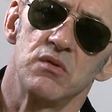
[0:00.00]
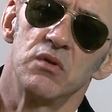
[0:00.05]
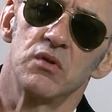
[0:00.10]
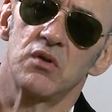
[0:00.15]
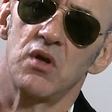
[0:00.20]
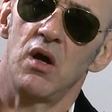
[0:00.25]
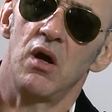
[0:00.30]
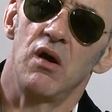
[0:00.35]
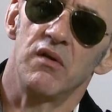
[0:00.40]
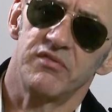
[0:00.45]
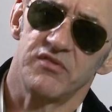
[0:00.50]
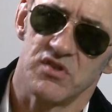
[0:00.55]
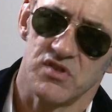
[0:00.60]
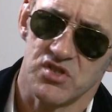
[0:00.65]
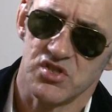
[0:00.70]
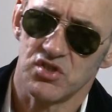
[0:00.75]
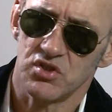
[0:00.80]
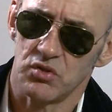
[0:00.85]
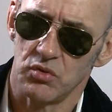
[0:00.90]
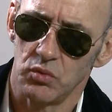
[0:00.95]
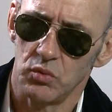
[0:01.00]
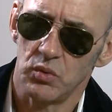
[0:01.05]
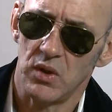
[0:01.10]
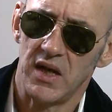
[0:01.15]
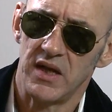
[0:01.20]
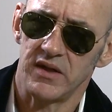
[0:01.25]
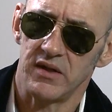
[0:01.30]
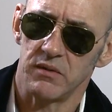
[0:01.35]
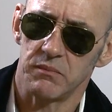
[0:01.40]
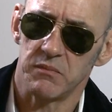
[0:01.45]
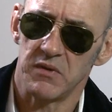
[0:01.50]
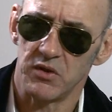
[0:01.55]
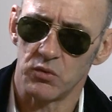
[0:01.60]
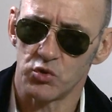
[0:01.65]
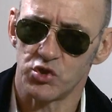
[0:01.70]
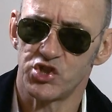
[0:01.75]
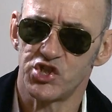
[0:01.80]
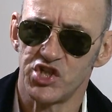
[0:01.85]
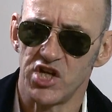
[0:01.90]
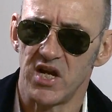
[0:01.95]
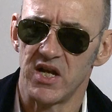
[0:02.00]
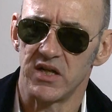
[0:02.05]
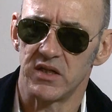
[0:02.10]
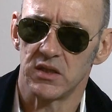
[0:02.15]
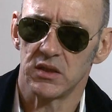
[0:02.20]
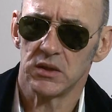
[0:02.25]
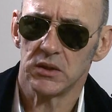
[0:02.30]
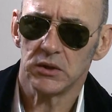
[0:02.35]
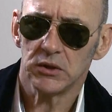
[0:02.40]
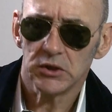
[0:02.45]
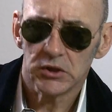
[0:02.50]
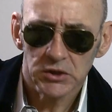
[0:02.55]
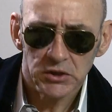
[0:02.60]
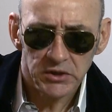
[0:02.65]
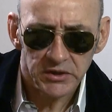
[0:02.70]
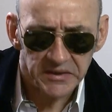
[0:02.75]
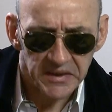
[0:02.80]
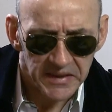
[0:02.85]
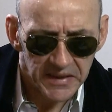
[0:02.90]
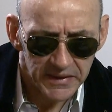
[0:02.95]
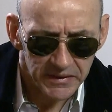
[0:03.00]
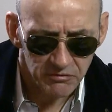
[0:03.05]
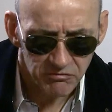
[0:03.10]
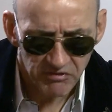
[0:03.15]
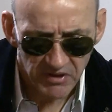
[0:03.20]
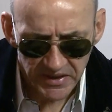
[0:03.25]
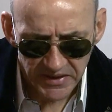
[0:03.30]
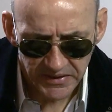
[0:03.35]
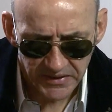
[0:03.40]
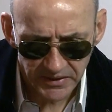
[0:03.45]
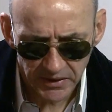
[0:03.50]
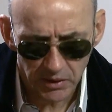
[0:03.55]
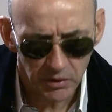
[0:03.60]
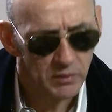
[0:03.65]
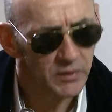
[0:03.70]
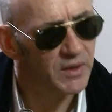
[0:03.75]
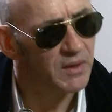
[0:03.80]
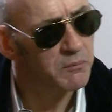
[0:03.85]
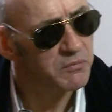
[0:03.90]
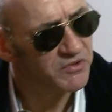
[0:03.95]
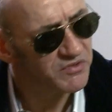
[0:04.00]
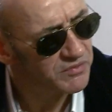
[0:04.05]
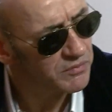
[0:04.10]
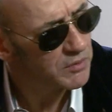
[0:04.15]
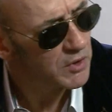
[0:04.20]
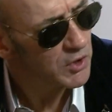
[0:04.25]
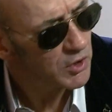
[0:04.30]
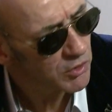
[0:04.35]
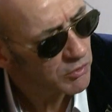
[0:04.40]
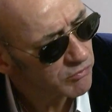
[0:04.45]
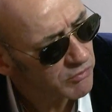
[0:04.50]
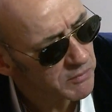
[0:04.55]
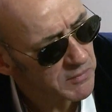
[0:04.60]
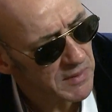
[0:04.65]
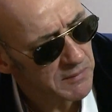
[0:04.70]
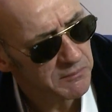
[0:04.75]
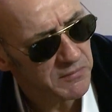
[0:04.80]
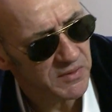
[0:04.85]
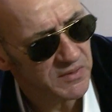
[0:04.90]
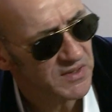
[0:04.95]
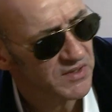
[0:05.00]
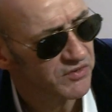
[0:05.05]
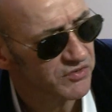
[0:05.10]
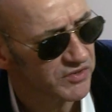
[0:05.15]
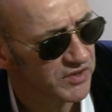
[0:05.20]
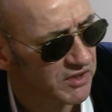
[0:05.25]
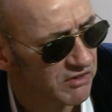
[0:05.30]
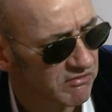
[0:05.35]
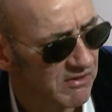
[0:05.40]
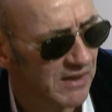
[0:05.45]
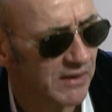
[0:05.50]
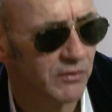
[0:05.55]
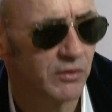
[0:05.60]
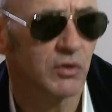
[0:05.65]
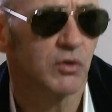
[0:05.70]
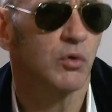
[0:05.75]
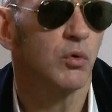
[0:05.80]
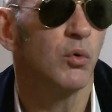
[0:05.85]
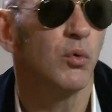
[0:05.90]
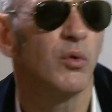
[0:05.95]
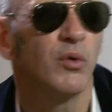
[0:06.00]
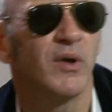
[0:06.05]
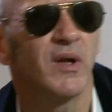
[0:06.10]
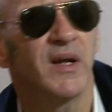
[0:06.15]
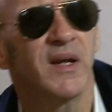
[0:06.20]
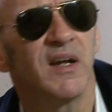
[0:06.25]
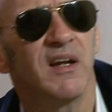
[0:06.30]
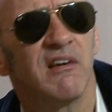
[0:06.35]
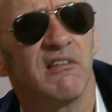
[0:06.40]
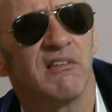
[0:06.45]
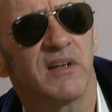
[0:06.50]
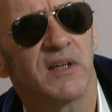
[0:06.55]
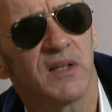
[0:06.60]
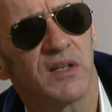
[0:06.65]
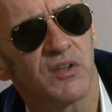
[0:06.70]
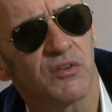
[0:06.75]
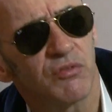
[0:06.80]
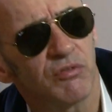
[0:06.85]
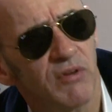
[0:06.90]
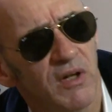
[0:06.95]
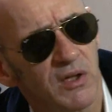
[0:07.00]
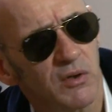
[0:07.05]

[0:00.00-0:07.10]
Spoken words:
who look after the school had a little shed and they had a radio, and I remember listening round the corner hearing this